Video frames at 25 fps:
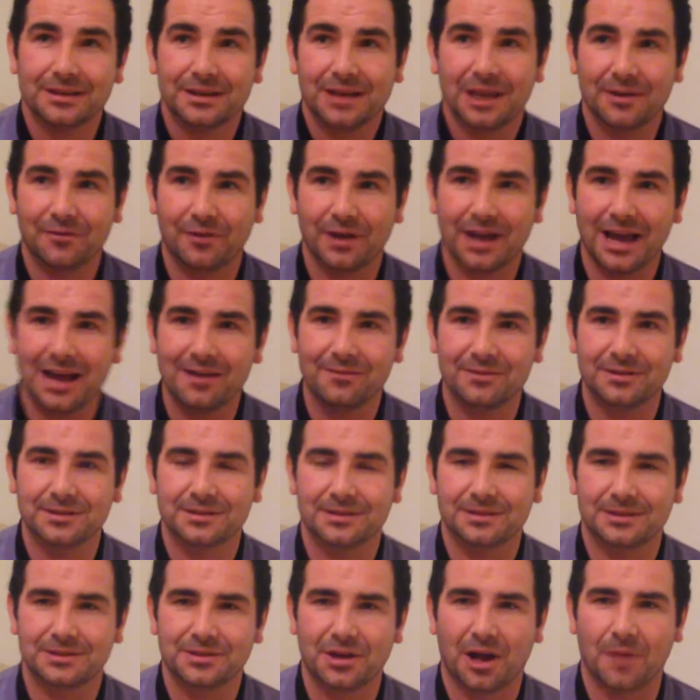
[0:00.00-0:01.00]
If I have
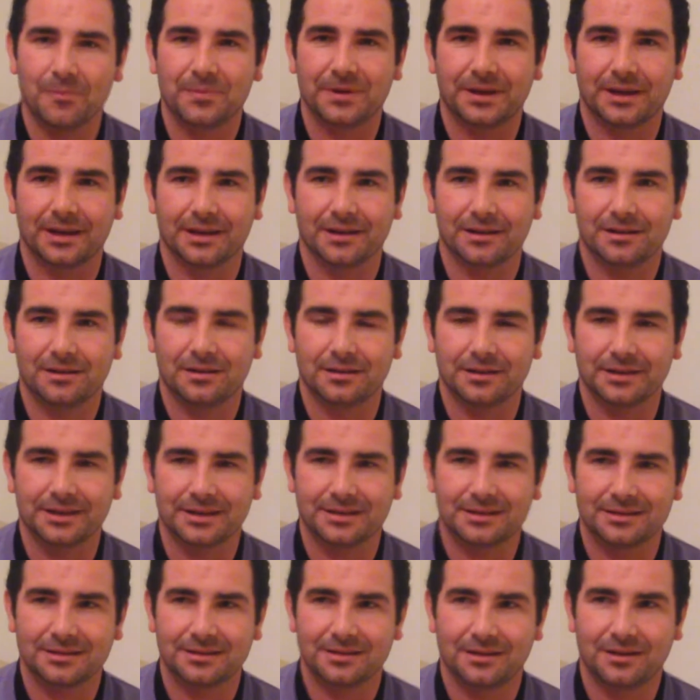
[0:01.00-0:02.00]
a topic, like
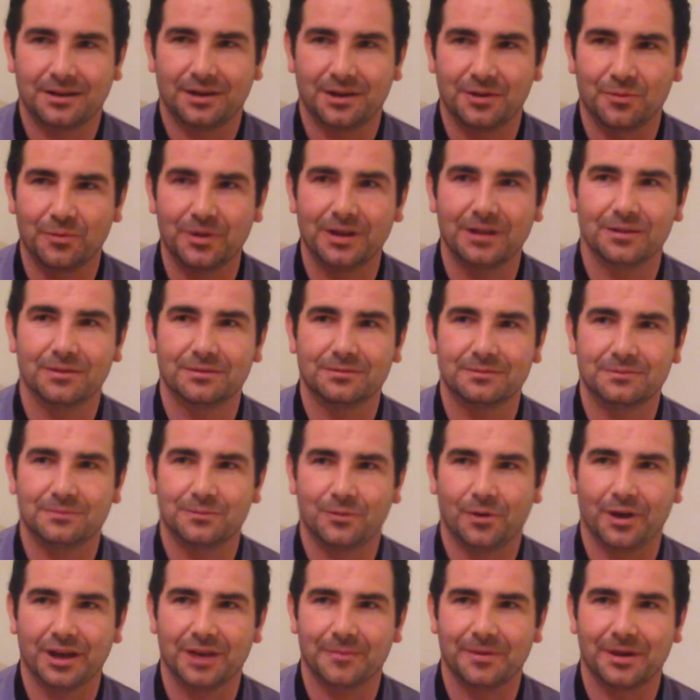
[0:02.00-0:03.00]
I will
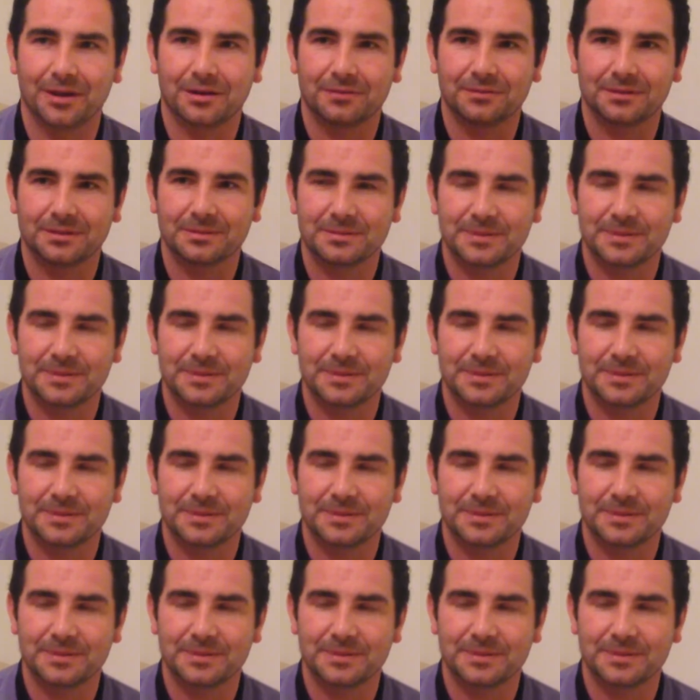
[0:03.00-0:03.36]
write about it,